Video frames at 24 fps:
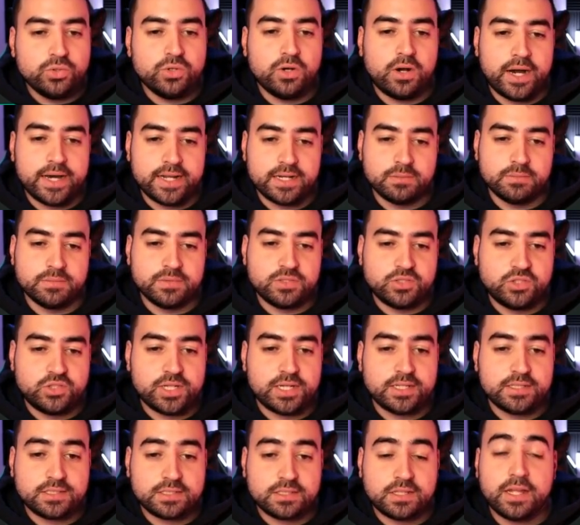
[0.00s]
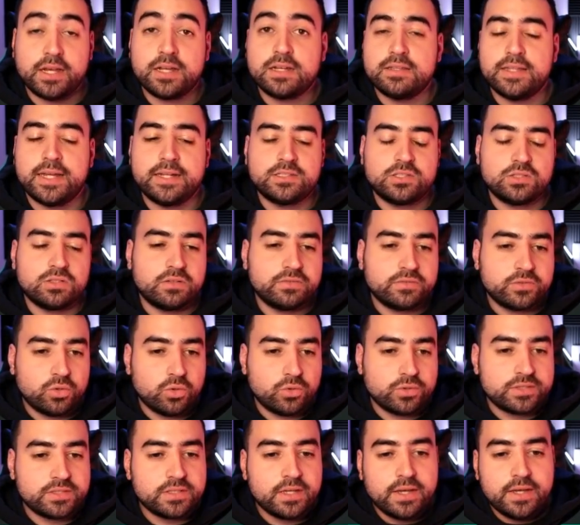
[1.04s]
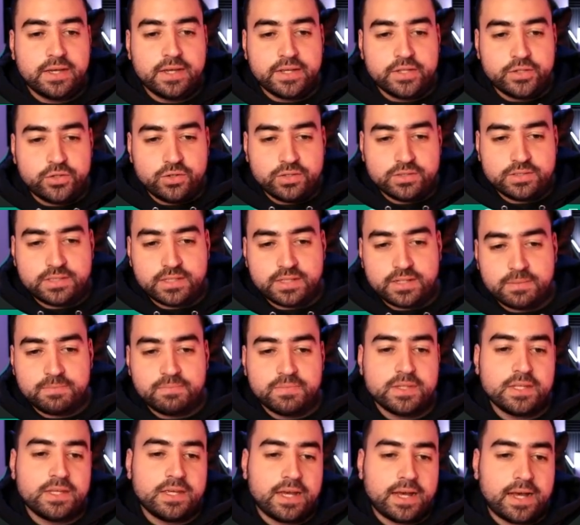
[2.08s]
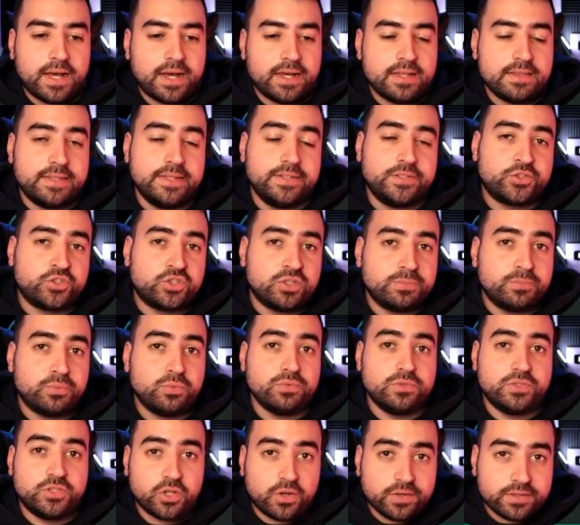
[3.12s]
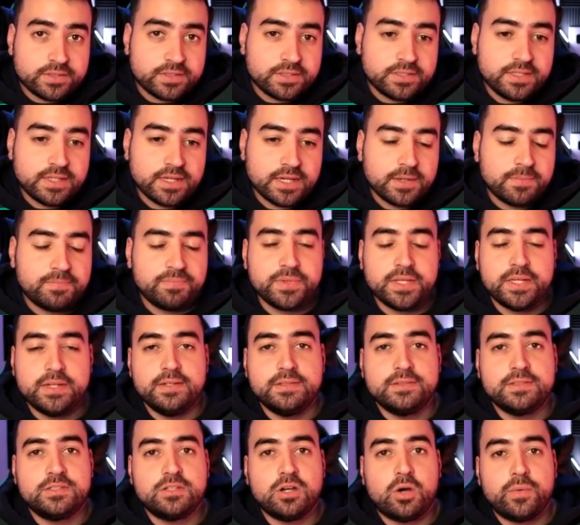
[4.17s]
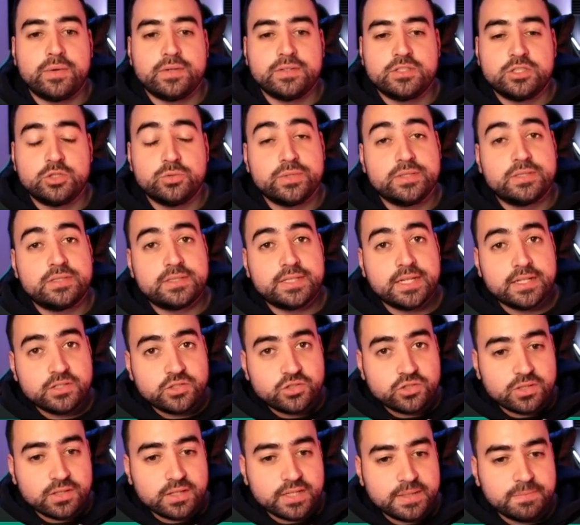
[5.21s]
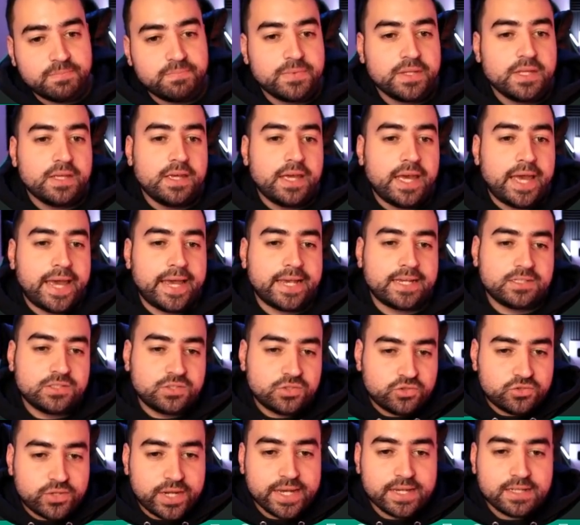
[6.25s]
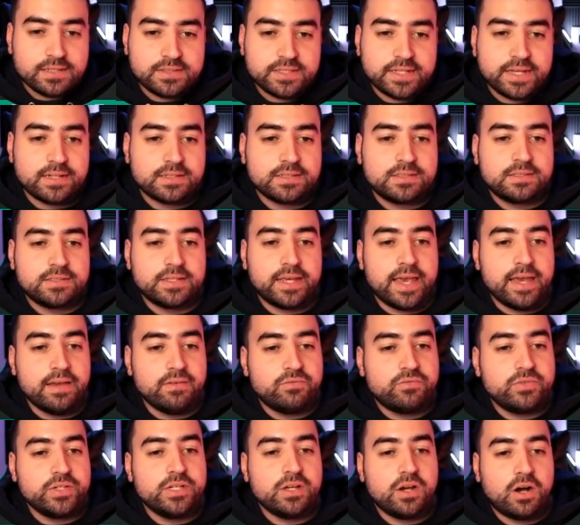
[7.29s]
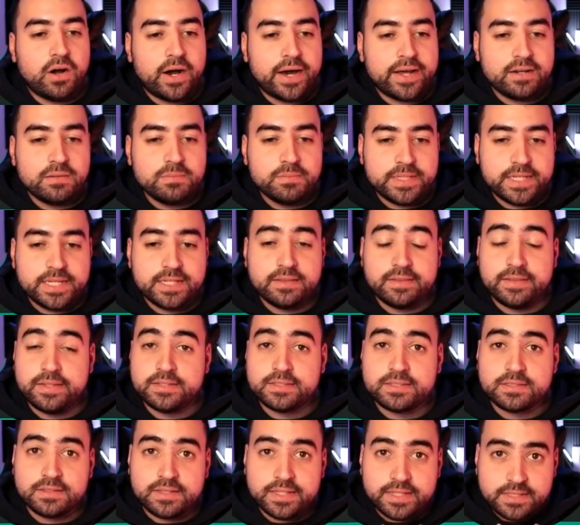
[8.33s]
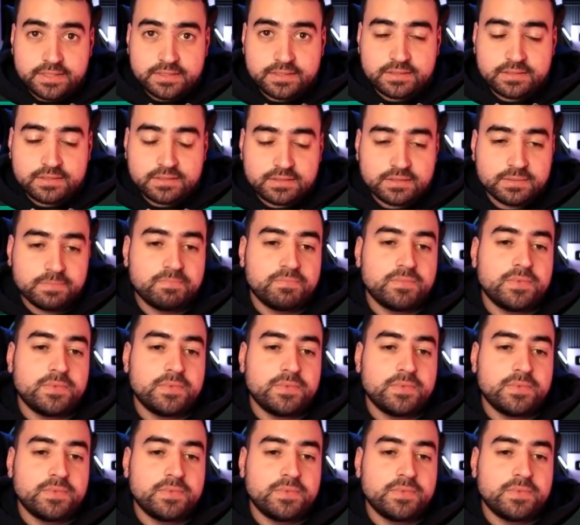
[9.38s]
items, just like that. So of course, using the triple dots here, it is going to essentially extract out every item in this list